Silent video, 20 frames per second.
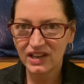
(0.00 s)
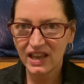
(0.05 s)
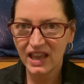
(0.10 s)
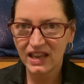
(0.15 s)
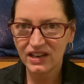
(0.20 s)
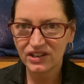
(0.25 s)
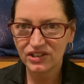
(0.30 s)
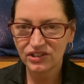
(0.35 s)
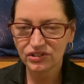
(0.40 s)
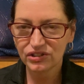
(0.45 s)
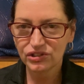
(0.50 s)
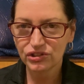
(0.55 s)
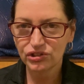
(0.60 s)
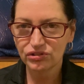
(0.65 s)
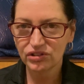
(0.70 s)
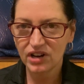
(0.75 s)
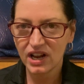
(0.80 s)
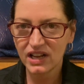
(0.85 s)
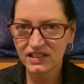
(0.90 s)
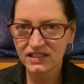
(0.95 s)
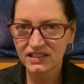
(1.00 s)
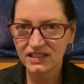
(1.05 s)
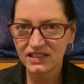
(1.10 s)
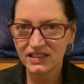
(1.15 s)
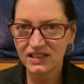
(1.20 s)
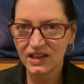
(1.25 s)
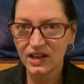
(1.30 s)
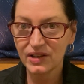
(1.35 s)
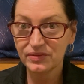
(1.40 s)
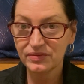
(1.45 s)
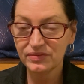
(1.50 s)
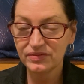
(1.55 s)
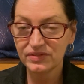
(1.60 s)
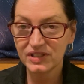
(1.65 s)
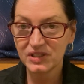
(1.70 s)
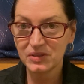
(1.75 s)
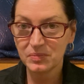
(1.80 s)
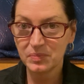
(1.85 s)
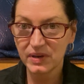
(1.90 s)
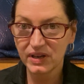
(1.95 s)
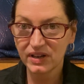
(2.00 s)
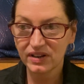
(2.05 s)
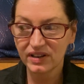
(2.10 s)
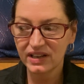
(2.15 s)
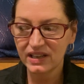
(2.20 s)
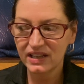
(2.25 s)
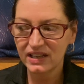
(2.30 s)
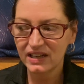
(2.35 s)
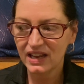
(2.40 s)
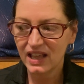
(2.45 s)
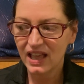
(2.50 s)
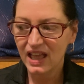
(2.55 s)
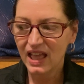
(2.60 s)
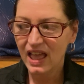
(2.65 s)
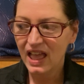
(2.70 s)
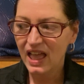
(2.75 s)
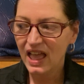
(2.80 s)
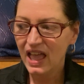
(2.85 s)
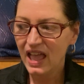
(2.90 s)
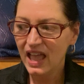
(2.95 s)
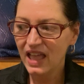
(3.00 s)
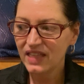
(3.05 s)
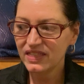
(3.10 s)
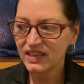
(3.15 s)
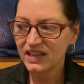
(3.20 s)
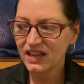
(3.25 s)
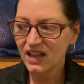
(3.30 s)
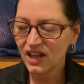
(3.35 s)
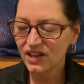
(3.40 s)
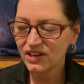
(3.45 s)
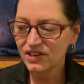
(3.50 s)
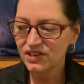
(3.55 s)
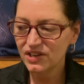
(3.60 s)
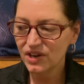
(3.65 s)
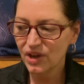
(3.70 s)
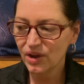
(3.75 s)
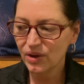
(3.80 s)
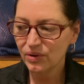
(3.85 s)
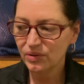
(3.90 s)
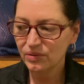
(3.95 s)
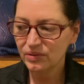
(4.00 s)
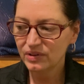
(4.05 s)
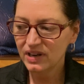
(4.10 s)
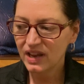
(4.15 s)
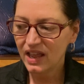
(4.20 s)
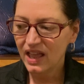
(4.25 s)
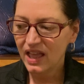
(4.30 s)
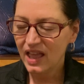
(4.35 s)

and your trust of spirit and the unknown,